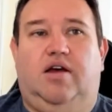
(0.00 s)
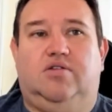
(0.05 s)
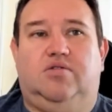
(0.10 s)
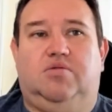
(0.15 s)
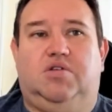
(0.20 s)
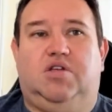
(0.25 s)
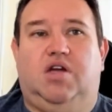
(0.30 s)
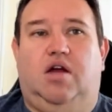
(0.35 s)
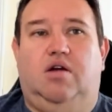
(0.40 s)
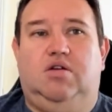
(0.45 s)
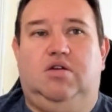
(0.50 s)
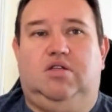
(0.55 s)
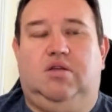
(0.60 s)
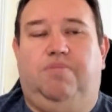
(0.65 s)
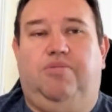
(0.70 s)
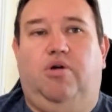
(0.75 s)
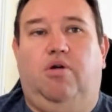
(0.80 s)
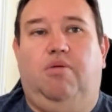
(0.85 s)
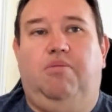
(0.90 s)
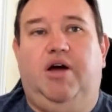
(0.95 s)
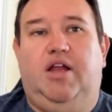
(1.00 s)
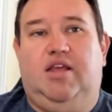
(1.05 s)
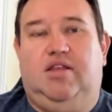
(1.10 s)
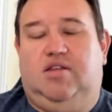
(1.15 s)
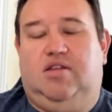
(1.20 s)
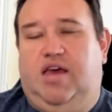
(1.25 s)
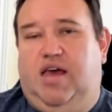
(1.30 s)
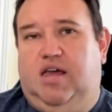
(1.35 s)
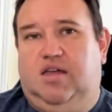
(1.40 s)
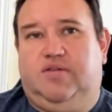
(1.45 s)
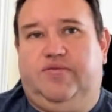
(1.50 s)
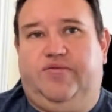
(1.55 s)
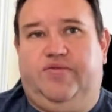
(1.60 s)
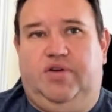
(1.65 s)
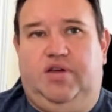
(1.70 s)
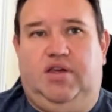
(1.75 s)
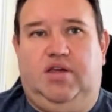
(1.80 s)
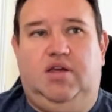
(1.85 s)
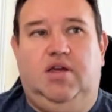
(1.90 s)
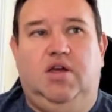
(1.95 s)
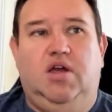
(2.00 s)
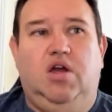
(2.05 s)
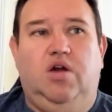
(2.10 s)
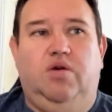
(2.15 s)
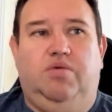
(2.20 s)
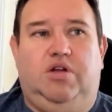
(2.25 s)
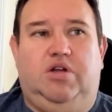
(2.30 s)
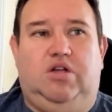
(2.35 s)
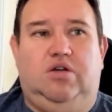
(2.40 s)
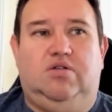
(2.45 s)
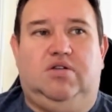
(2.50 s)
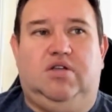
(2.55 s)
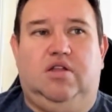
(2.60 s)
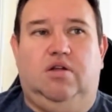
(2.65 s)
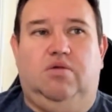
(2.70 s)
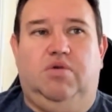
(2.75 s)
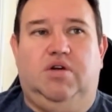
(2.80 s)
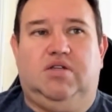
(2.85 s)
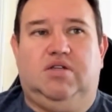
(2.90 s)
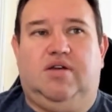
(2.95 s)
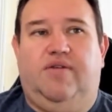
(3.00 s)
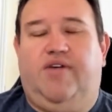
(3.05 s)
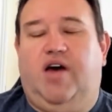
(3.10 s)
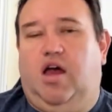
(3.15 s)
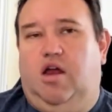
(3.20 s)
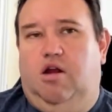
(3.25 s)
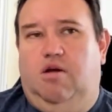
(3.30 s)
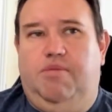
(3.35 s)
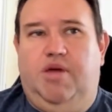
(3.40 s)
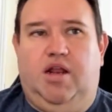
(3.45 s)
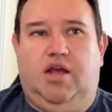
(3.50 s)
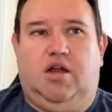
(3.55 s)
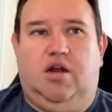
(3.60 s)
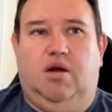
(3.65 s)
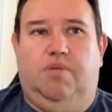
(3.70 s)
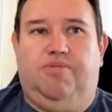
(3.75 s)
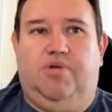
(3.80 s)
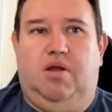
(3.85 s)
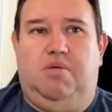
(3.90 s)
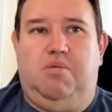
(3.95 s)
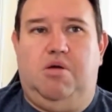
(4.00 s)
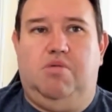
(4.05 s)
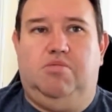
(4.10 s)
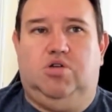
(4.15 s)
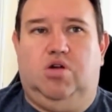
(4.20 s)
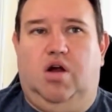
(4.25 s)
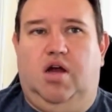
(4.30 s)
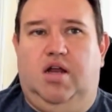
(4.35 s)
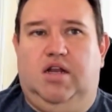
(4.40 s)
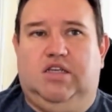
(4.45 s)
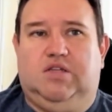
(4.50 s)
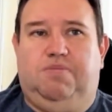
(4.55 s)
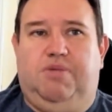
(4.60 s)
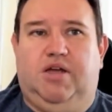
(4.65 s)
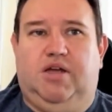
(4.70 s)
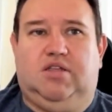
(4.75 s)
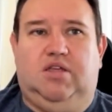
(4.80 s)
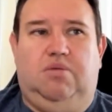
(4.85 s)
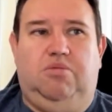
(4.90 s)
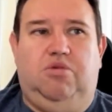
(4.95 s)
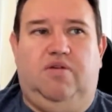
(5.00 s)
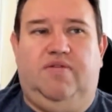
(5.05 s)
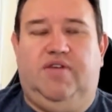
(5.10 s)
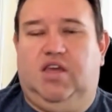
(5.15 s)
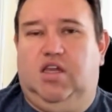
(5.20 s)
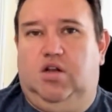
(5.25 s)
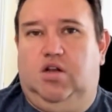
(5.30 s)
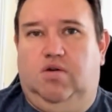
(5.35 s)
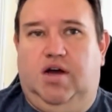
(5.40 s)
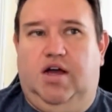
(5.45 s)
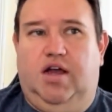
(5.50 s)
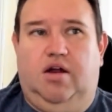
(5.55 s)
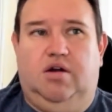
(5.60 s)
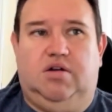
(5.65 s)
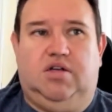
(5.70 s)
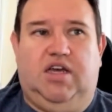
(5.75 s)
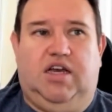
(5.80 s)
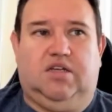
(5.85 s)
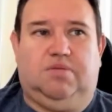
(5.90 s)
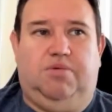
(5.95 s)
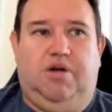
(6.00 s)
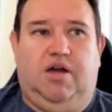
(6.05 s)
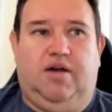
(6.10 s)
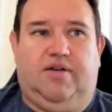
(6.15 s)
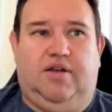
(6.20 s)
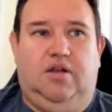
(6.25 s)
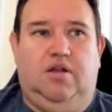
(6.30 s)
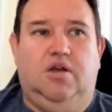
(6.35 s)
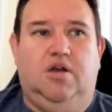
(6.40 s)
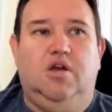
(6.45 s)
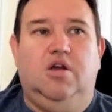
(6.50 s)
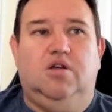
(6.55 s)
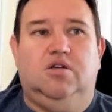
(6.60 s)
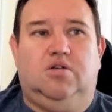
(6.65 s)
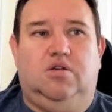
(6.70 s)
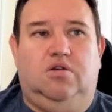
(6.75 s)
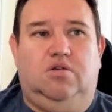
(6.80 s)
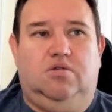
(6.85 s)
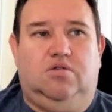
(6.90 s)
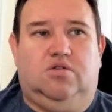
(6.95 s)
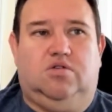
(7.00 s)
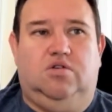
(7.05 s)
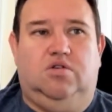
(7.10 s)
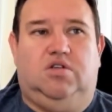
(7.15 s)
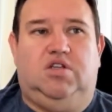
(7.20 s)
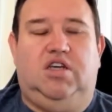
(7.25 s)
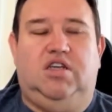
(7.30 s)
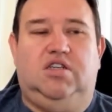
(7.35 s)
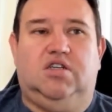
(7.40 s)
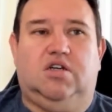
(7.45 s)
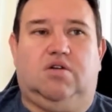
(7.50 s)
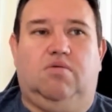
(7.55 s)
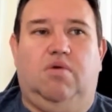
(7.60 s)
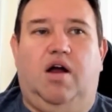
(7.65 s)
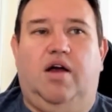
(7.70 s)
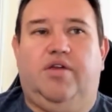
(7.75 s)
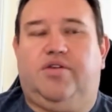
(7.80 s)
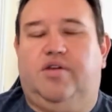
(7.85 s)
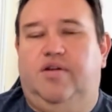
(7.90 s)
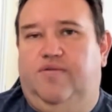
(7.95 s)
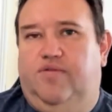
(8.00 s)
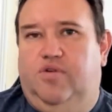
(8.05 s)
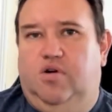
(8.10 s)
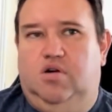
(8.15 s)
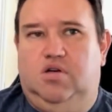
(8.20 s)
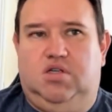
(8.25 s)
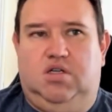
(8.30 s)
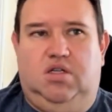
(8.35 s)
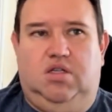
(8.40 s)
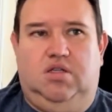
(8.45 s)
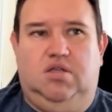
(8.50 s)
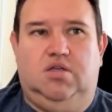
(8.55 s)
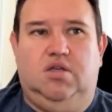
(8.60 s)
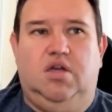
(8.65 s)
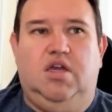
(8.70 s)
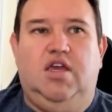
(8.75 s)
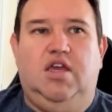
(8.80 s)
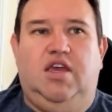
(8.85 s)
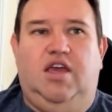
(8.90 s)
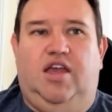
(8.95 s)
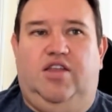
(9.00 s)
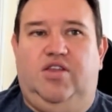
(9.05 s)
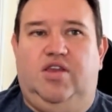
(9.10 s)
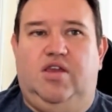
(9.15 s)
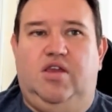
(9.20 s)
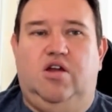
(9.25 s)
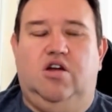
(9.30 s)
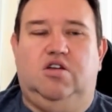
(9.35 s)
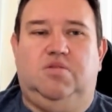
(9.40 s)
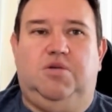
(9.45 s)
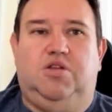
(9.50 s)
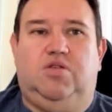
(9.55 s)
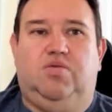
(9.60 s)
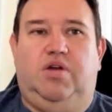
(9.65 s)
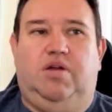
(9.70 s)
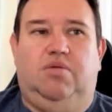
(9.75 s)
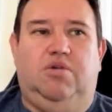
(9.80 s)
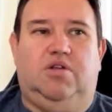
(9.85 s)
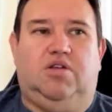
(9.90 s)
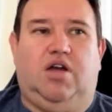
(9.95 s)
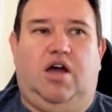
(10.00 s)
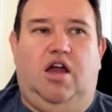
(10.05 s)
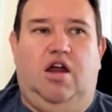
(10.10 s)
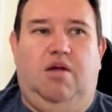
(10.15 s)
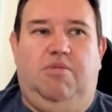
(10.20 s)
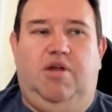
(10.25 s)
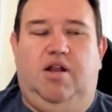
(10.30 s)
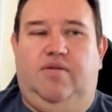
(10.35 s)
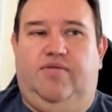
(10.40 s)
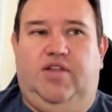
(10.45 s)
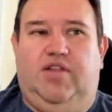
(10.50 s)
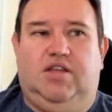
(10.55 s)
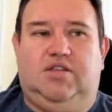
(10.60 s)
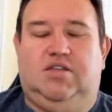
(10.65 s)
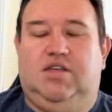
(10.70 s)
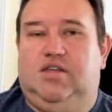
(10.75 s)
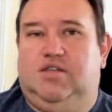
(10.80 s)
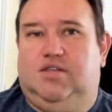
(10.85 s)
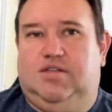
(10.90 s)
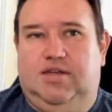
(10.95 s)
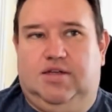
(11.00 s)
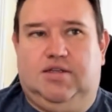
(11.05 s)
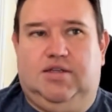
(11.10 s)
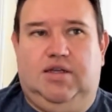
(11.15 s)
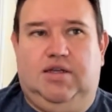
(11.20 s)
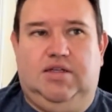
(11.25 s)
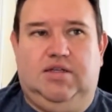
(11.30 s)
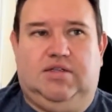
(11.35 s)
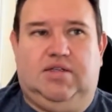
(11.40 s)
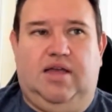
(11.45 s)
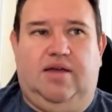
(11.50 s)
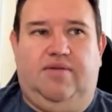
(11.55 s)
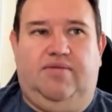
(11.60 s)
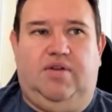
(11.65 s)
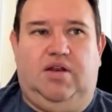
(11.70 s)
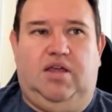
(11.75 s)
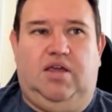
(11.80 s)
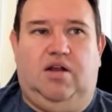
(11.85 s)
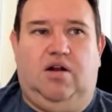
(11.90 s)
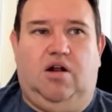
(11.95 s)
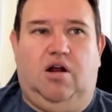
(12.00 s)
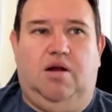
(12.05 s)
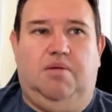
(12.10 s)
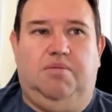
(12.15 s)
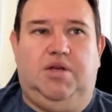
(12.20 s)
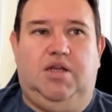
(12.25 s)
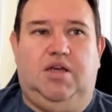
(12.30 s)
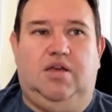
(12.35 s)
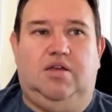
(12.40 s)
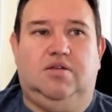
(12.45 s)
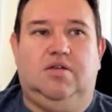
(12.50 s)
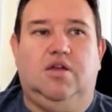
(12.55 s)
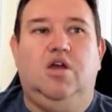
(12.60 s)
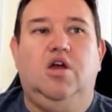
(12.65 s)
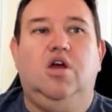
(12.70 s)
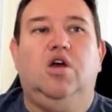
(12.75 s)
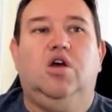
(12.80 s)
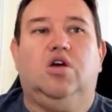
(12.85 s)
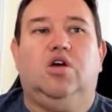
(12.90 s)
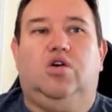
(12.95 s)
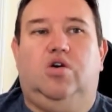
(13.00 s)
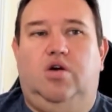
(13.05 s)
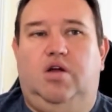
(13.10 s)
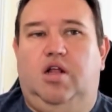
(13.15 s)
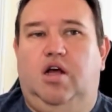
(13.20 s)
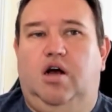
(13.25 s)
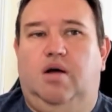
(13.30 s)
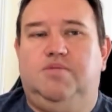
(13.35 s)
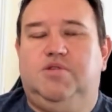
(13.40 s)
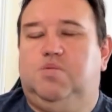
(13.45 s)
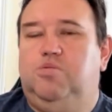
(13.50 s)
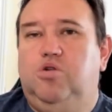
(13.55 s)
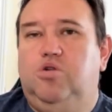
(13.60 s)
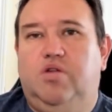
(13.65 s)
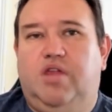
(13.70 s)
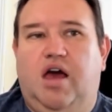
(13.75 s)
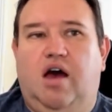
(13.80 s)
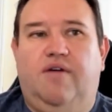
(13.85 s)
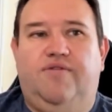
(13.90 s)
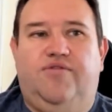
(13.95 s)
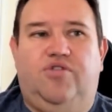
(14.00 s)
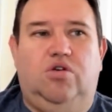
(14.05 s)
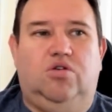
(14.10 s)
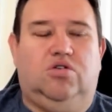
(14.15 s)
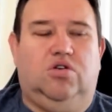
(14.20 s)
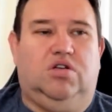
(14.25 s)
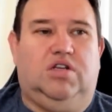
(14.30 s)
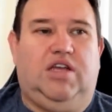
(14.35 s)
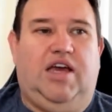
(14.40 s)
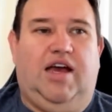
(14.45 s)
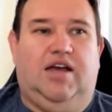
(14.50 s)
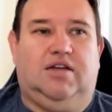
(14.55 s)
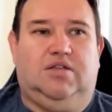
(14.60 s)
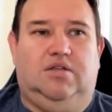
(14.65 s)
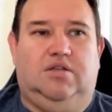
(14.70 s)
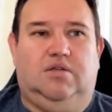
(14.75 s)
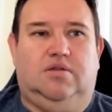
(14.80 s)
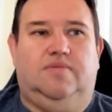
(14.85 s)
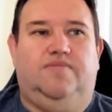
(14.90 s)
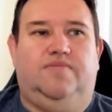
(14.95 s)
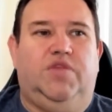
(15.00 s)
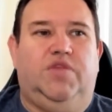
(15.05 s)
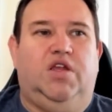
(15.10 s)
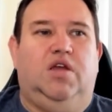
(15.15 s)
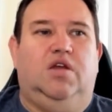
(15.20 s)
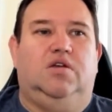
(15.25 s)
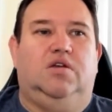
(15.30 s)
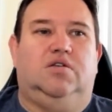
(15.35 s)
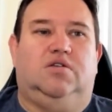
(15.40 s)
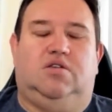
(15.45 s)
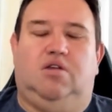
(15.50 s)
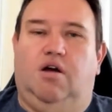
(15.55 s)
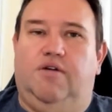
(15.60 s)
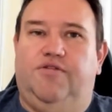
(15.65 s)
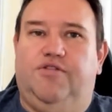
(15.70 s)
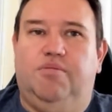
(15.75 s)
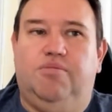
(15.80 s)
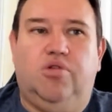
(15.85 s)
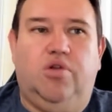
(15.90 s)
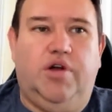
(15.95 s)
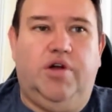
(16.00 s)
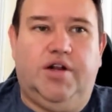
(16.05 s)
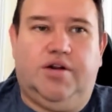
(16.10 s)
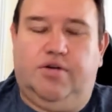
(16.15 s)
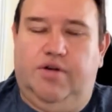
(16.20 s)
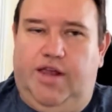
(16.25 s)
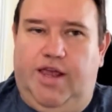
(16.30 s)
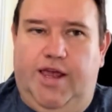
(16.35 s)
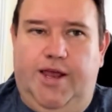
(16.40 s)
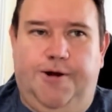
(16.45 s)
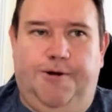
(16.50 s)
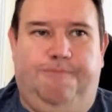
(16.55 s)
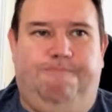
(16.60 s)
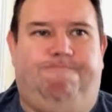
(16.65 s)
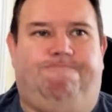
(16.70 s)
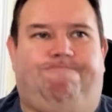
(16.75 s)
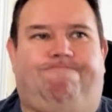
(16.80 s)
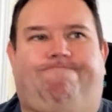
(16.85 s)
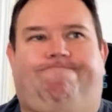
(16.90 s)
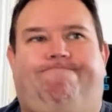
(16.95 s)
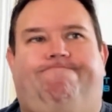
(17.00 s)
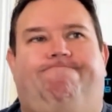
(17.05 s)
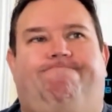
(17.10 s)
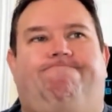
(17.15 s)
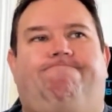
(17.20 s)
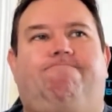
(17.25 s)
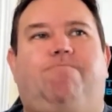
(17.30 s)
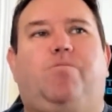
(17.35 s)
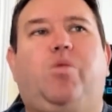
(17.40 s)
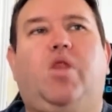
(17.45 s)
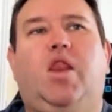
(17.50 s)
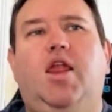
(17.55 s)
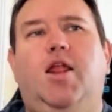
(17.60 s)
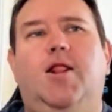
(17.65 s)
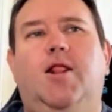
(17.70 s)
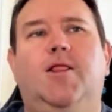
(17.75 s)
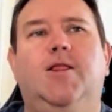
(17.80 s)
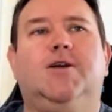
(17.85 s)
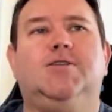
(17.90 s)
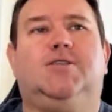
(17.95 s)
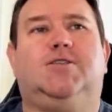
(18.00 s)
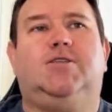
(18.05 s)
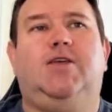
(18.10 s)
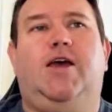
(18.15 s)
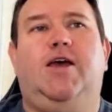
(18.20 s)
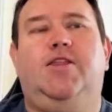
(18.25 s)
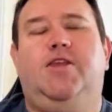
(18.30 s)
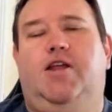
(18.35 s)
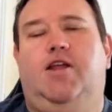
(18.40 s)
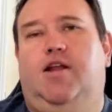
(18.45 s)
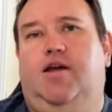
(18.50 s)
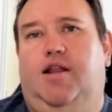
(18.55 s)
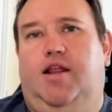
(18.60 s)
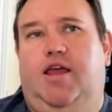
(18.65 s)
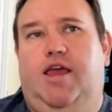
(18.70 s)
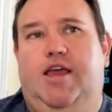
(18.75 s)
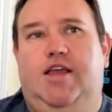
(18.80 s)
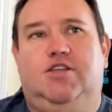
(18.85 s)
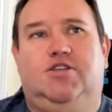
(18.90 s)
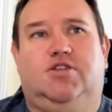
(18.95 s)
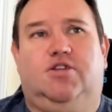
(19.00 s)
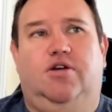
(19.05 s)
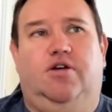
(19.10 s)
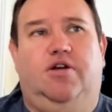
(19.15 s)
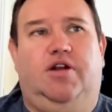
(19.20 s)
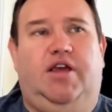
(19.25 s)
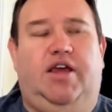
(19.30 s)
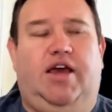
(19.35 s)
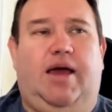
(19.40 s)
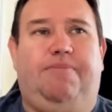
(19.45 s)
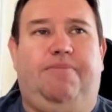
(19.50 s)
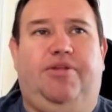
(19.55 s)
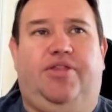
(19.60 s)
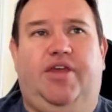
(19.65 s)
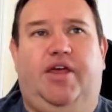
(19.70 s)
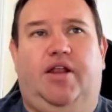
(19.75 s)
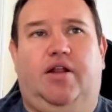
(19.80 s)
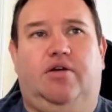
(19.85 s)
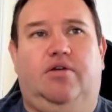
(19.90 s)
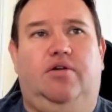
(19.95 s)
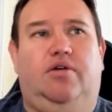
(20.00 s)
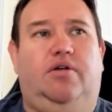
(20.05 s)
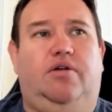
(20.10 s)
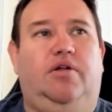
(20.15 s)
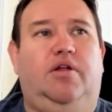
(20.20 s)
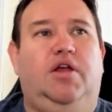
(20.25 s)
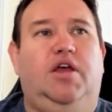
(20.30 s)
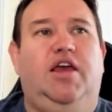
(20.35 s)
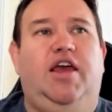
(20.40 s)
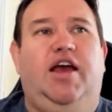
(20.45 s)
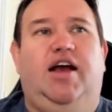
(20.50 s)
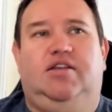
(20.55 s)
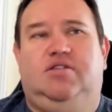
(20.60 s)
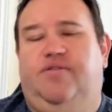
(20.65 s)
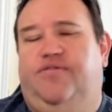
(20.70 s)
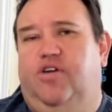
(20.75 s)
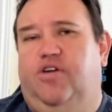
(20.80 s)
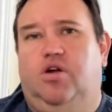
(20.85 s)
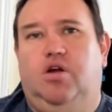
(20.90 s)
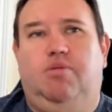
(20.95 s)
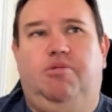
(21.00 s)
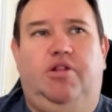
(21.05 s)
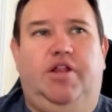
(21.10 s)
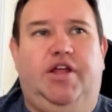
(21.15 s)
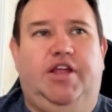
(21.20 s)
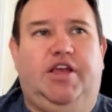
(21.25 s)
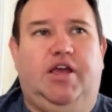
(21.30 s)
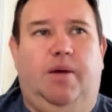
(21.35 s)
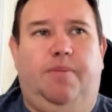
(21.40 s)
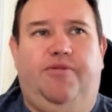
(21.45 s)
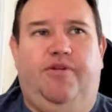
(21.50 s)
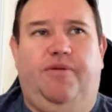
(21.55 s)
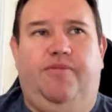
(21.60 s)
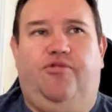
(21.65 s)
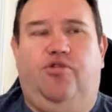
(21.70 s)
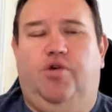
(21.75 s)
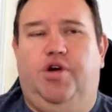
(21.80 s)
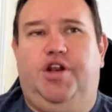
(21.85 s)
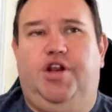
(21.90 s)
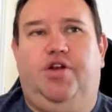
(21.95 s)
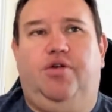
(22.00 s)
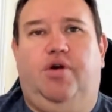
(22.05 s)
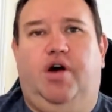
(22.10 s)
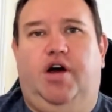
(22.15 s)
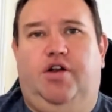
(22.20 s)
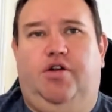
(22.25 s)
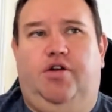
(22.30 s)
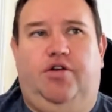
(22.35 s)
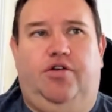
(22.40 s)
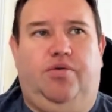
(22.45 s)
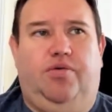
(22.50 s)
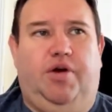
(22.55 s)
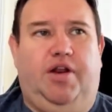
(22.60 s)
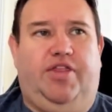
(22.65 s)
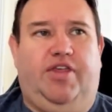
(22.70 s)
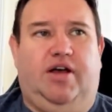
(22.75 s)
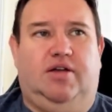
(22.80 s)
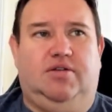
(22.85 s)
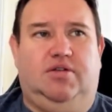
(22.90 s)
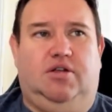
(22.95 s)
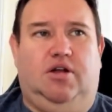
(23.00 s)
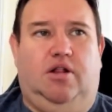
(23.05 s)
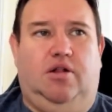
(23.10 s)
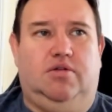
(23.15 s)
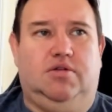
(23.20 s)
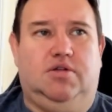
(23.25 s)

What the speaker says: retirees to pull money tax-free, reducing the risk of higher Medicare premiums or unexpected moving into a higher tax bracket. So strategic Roth conversions in the years between retirement of, let's say, 60 to 70 in RMDs could help smooth out future taxes. Self-employed creator. Let's say that an age 30 hypothetical has a variable income from $40,000 to $120,000.